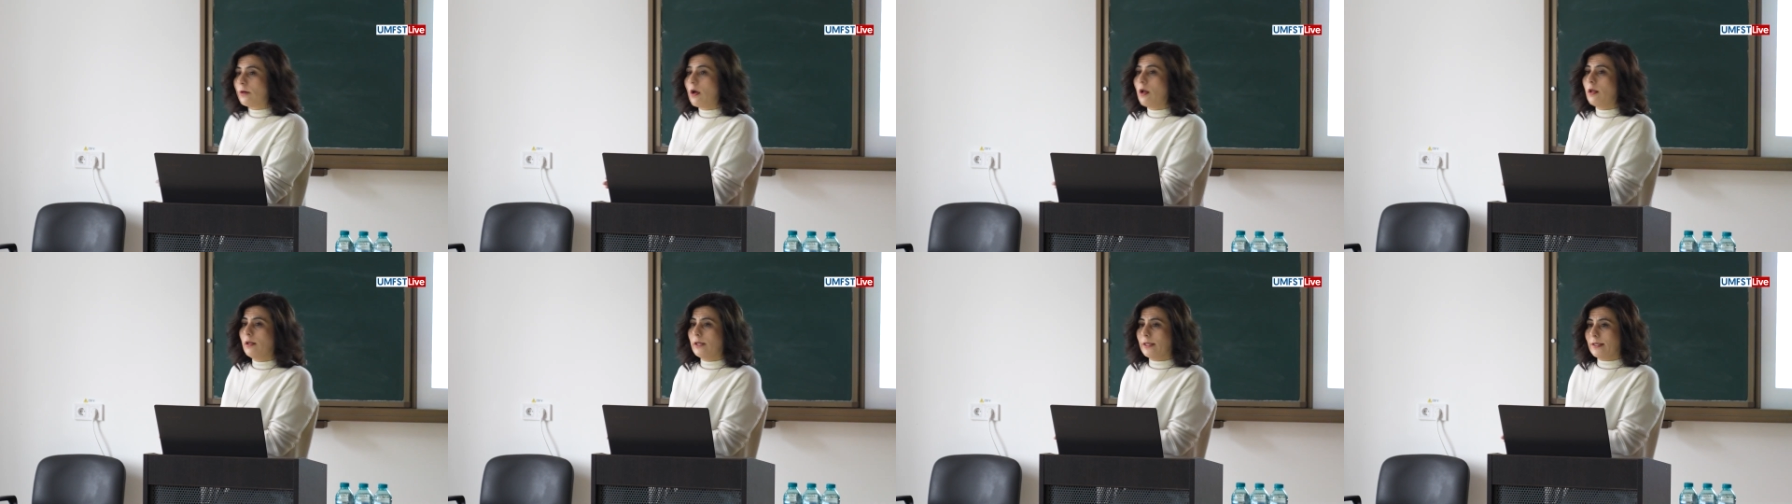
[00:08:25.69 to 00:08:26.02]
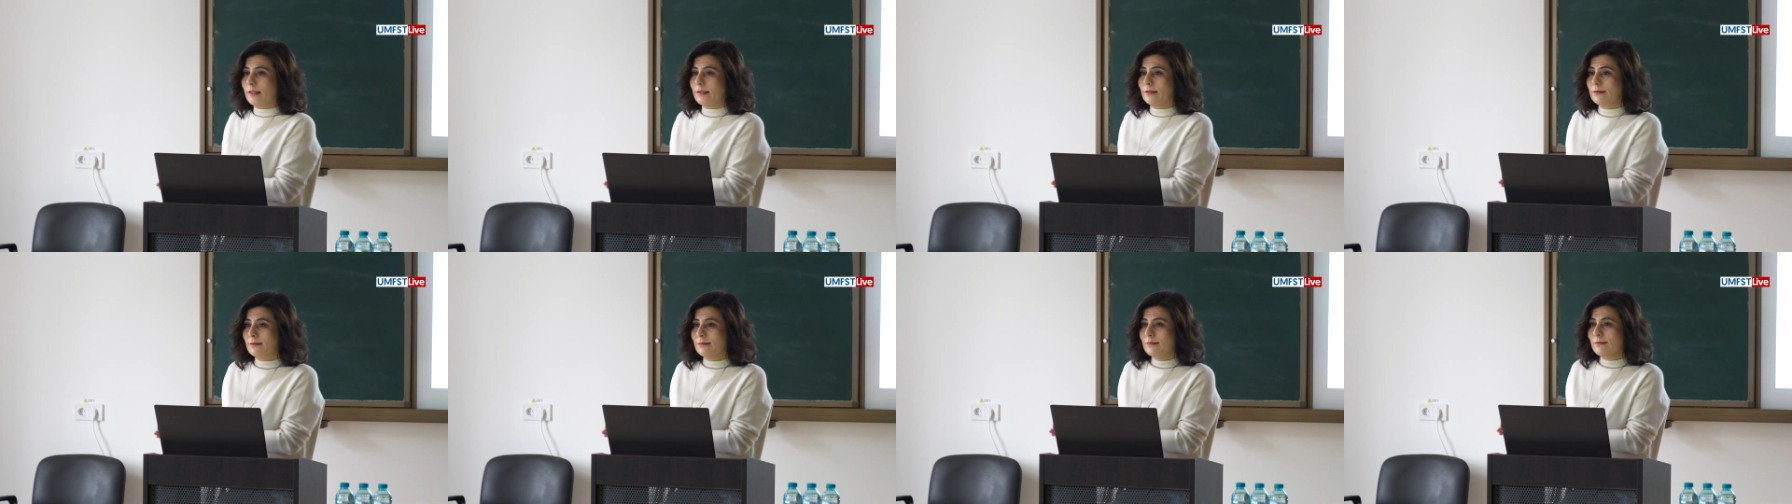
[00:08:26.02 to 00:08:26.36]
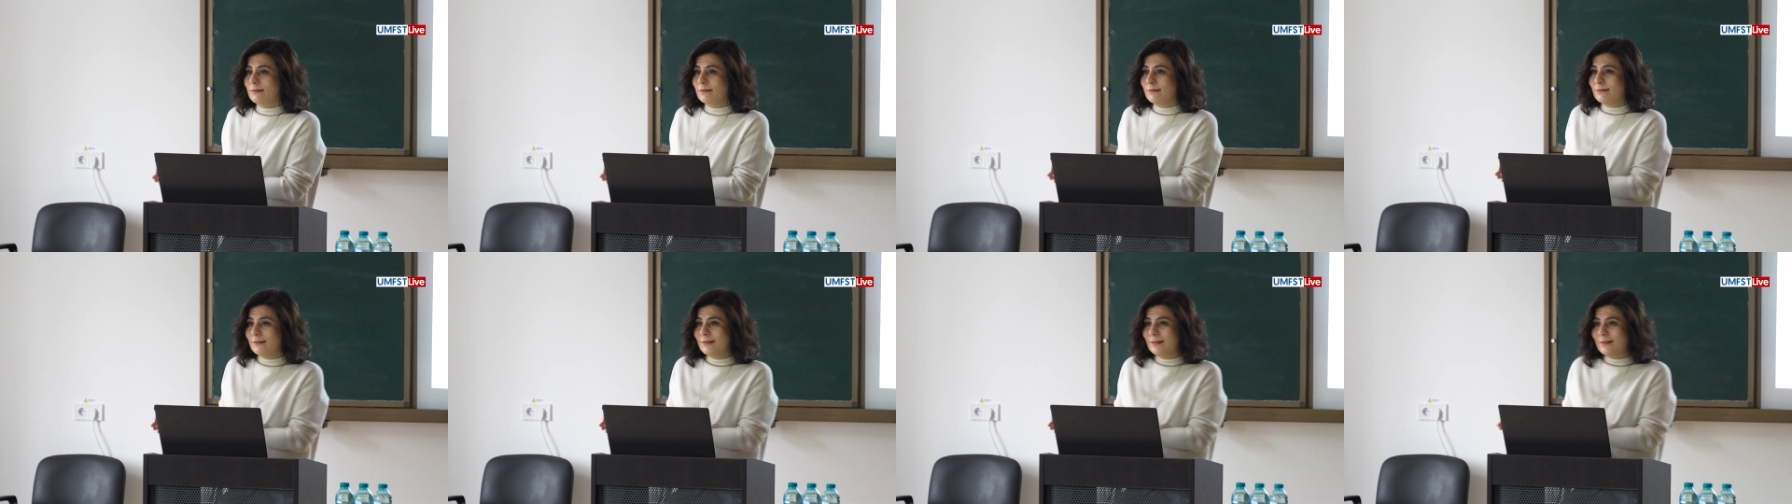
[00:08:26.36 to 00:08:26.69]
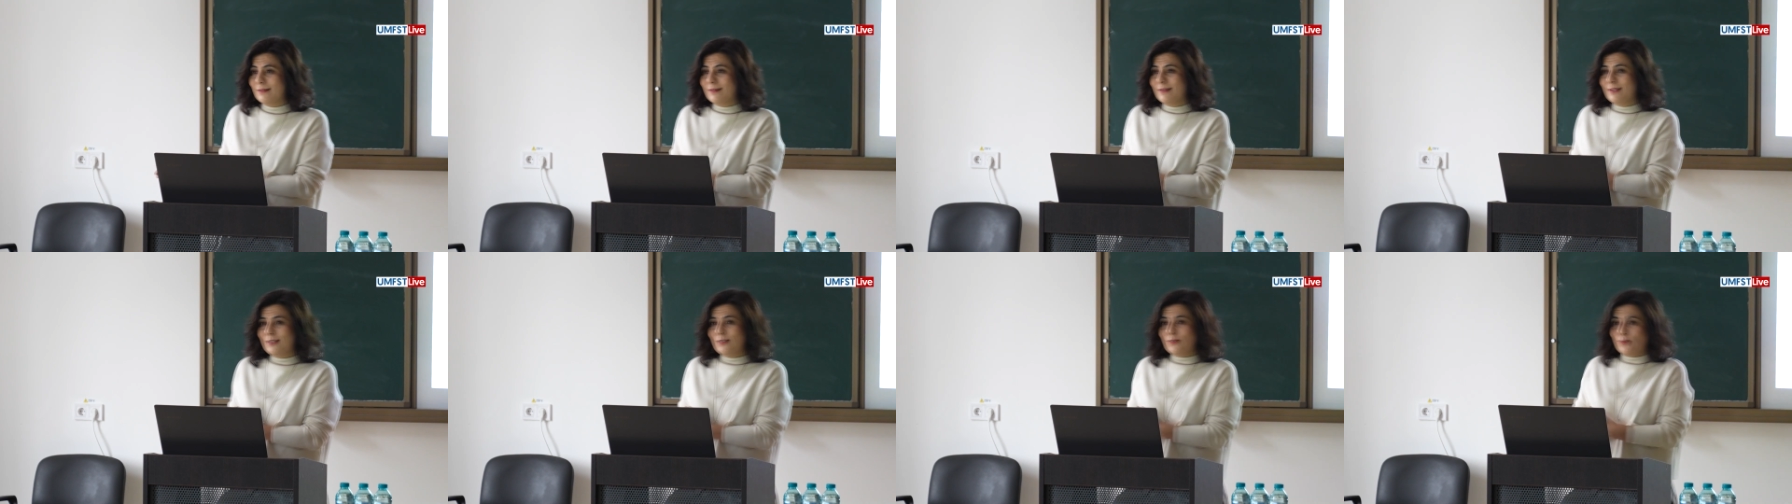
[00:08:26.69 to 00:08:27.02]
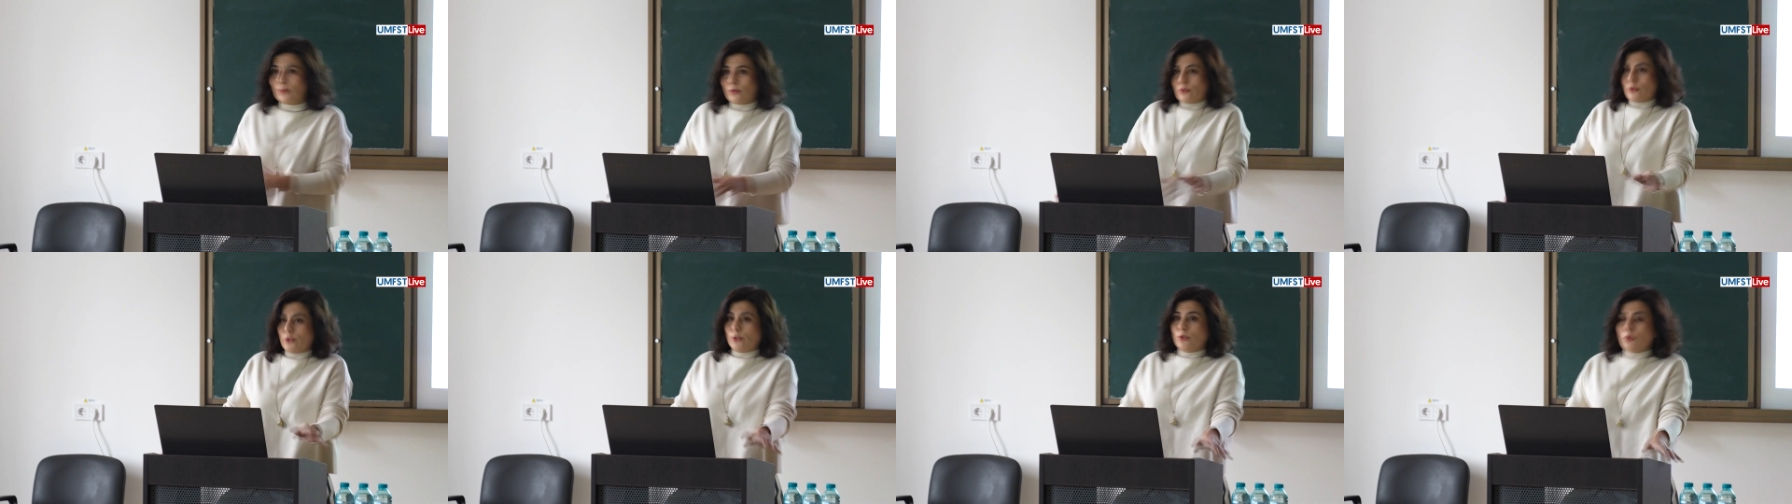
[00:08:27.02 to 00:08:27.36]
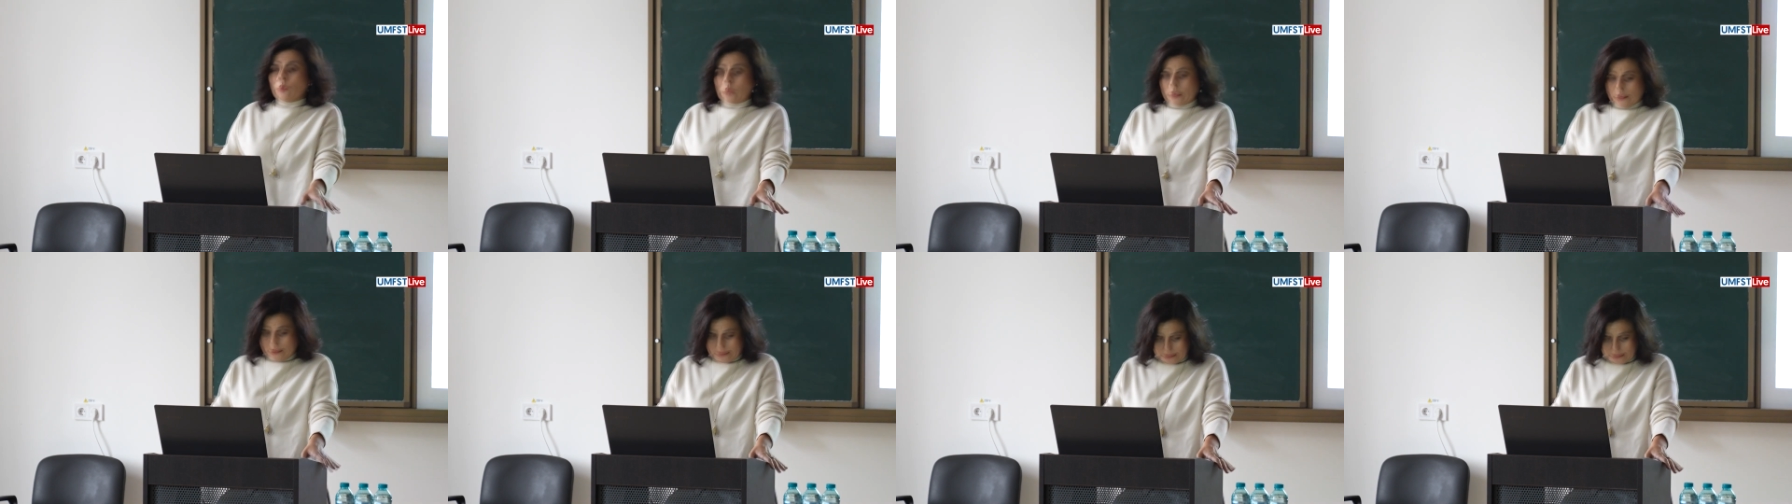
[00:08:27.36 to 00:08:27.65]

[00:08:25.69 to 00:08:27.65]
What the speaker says: colleague. You